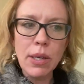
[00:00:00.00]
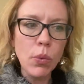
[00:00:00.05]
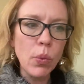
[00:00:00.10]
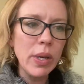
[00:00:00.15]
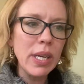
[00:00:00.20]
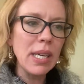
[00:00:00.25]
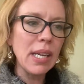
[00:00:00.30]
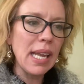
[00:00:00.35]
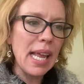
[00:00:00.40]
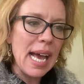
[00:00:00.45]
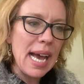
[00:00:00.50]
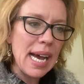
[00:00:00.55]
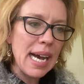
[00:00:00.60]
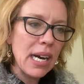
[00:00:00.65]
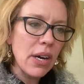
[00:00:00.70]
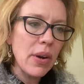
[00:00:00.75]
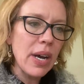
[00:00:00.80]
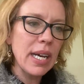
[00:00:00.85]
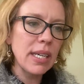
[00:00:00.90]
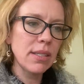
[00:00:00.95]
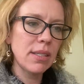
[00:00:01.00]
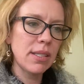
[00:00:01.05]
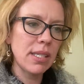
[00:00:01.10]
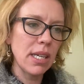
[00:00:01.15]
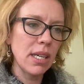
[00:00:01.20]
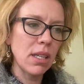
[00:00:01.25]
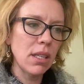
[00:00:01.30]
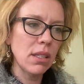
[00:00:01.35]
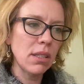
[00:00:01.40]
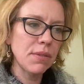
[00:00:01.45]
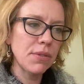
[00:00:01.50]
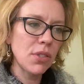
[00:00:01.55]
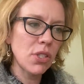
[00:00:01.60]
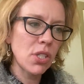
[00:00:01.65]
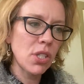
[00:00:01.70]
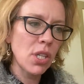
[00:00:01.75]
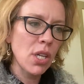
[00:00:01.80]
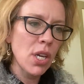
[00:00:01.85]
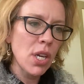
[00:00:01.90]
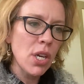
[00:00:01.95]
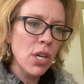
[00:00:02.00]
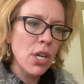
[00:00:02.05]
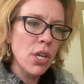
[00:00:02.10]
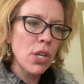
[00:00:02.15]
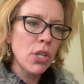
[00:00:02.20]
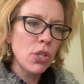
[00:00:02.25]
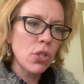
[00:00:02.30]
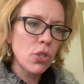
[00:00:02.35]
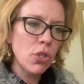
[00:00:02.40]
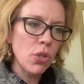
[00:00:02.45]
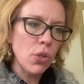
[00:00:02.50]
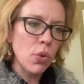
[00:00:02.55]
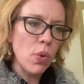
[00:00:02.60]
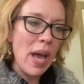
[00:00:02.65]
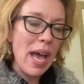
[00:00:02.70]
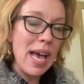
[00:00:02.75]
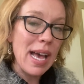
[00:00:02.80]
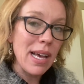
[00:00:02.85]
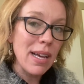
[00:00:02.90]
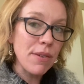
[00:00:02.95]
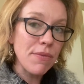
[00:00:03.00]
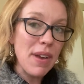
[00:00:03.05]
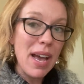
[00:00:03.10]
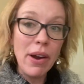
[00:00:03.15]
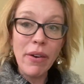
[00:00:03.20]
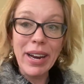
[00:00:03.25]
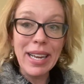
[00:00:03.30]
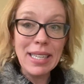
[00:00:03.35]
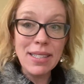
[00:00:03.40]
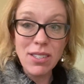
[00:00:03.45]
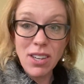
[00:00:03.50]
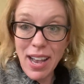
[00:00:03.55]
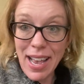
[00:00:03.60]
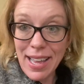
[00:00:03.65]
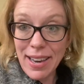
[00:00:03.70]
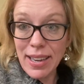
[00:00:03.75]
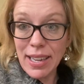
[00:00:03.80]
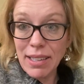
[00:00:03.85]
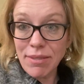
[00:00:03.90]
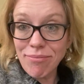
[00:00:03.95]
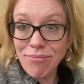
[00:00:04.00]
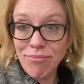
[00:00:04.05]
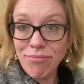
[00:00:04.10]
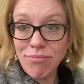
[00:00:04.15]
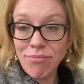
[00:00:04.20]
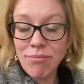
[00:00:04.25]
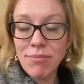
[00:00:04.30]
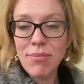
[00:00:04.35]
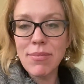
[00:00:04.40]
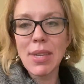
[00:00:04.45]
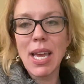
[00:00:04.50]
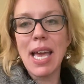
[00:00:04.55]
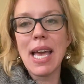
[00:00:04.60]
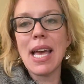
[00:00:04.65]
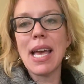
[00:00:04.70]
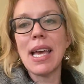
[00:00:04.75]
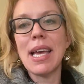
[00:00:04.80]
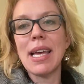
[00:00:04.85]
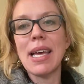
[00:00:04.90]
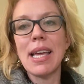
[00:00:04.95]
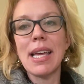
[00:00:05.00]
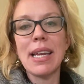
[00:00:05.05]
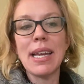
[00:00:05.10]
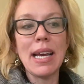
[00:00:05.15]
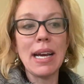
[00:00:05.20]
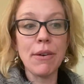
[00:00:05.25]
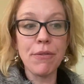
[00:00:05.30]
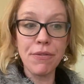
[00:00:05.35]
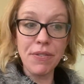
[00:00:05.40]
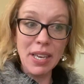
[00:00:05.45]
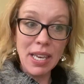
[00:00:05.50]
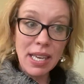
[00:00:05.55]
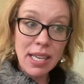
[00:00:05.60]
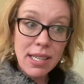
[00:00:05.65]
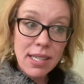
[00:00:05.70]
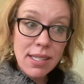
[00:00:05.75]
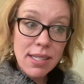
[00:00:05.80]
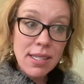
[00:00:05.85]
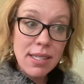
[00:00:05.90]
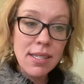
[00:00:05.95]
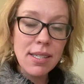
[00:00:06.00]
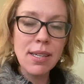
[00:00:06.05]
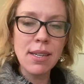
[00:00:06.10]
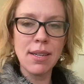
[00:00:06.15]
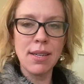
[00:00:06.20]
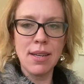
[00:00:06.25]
We allow ourselves to have our anxiety and our fears